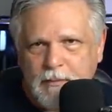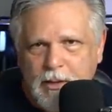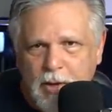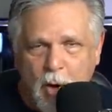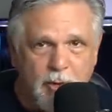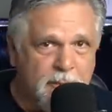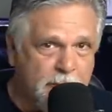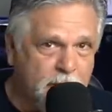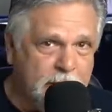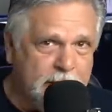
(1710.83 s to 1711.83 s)
go with
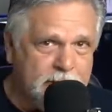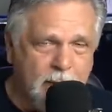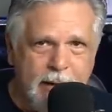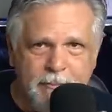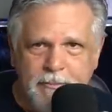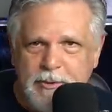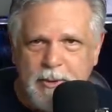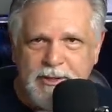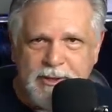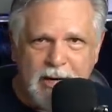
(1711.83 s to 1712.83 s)
Mabuna? Do
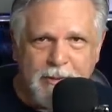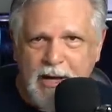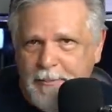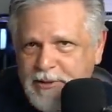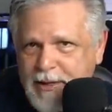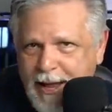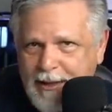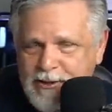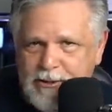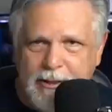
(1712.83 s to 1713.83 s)
I set up a couple
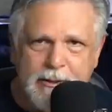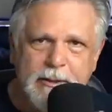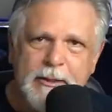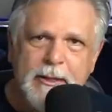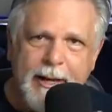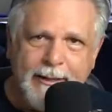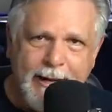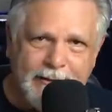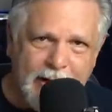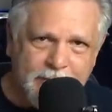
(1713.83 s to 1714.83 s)
tanks? And I
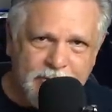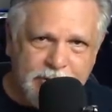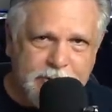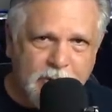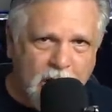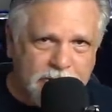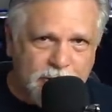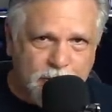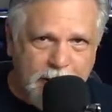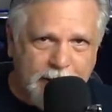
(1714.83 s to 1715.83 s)
ended up just
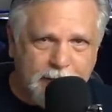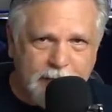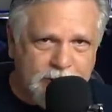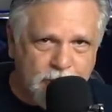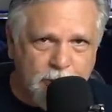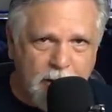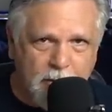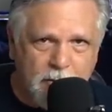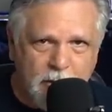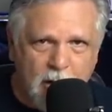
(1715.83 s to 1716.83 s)
concentrating, as you
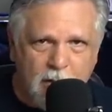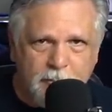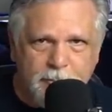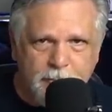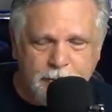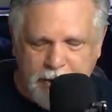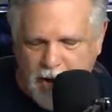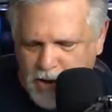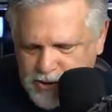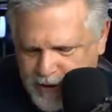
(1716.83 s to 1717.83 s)
know, on
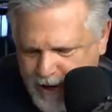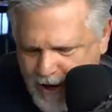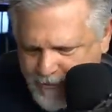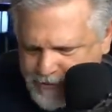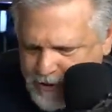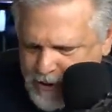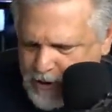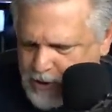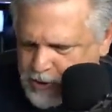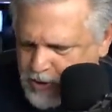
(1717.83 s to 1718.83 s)
peacocks and haps.
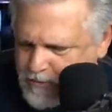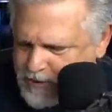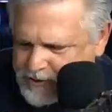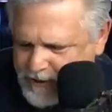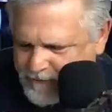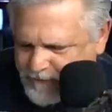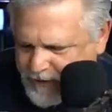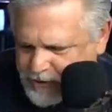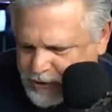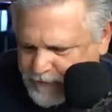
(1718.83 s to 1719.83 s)
So the mixing of
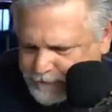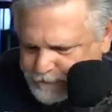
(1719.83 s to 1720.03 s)
fish